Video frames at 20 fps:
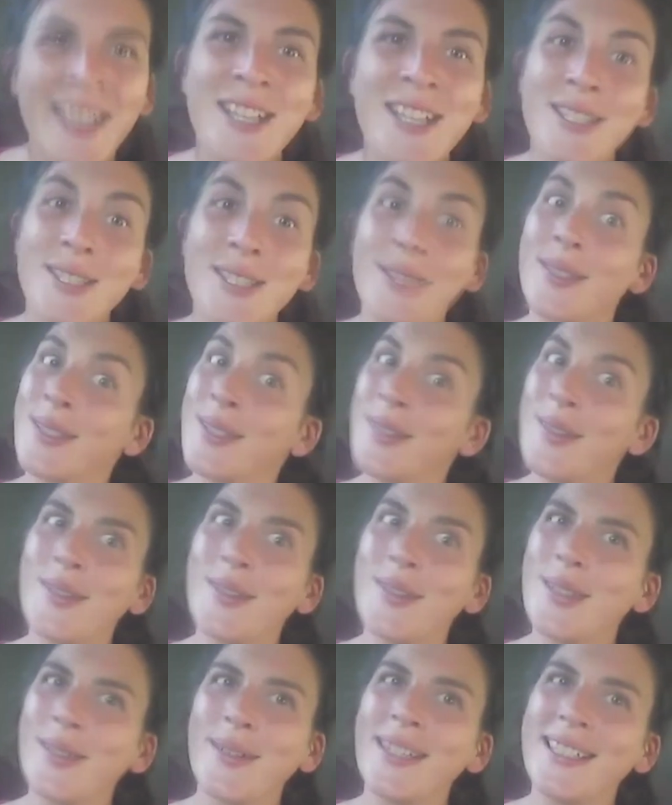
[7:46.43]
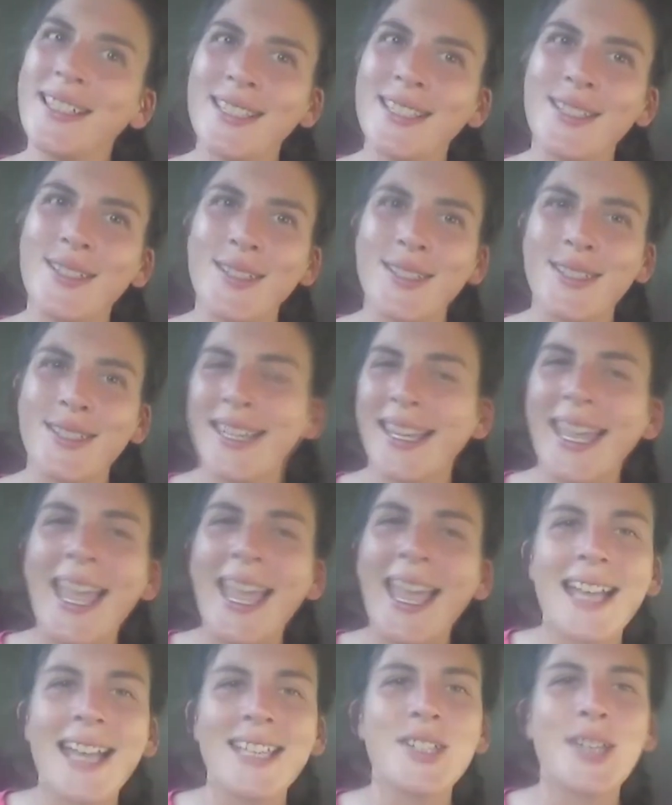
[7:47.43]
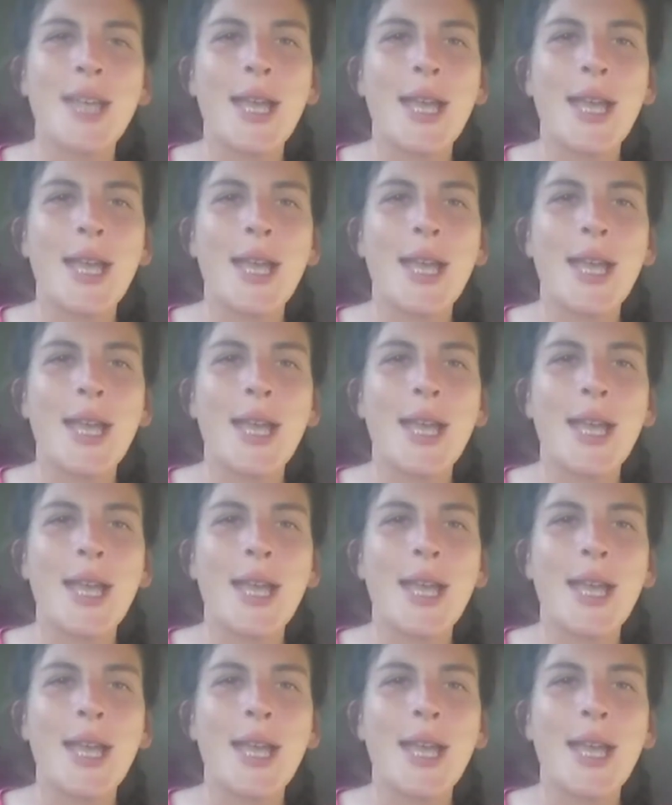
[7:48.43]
so it's not so easy just to catch.